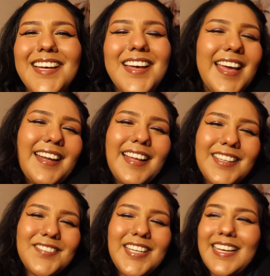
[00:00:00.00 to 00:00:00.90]
And I
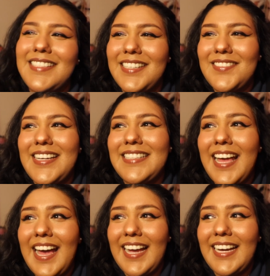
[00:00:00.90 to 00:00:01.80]
love you guys anyways.
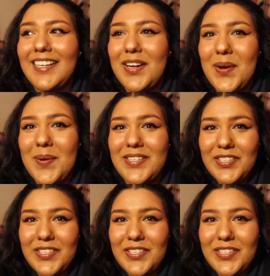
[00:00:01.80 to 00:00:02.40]
I gotta go.